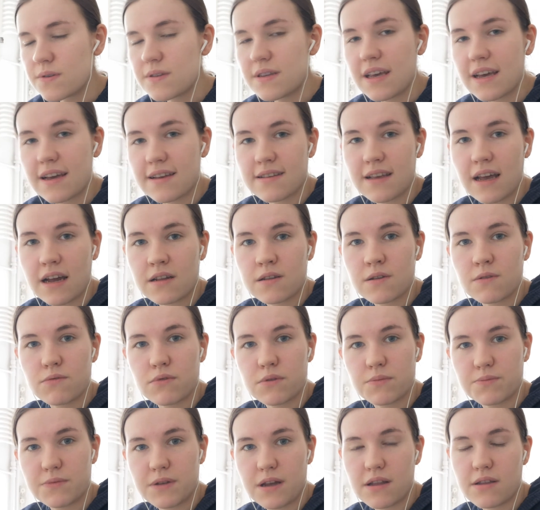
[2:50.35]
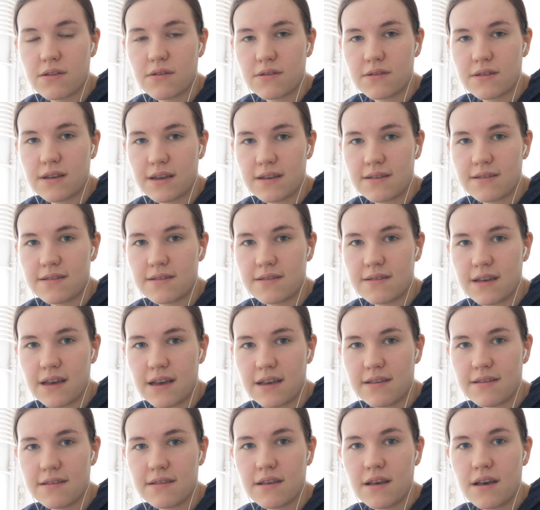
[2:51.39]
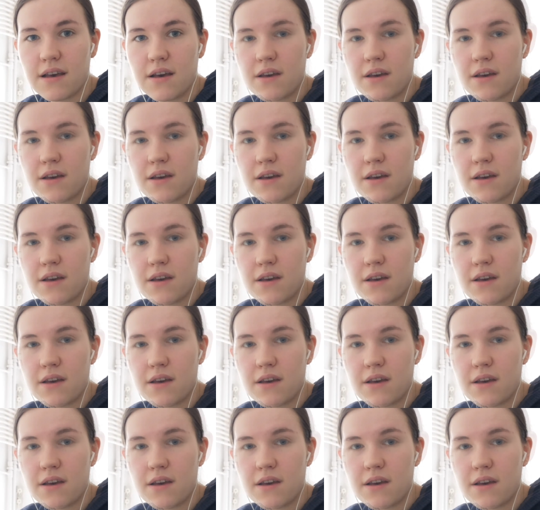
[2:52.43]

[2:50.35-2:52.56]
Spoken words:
the exact group that your test says.